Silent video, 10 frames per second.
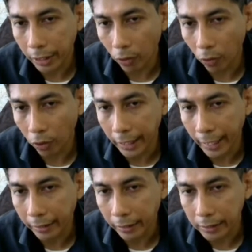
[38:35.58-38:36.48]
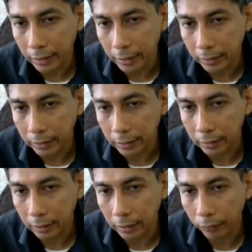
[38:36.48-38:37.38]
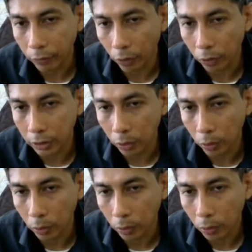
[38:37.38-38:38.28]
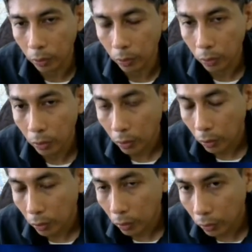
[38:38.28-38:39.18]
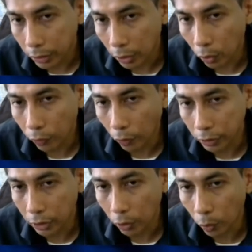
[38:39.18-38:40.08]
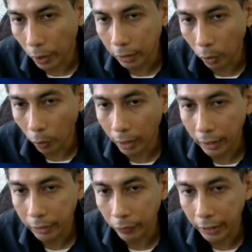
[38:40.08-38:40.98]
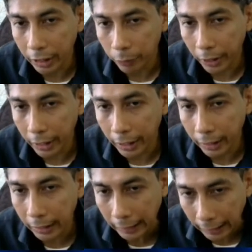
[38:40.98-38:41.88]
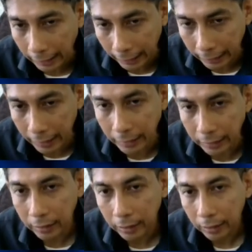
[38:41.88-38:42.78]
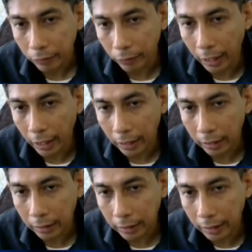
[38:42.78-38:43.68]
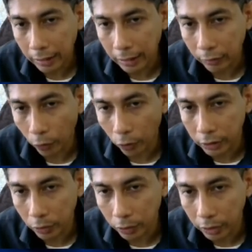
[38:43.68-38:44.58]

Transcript: all the addresses. 4000401, no. It will display like this, where here is 400,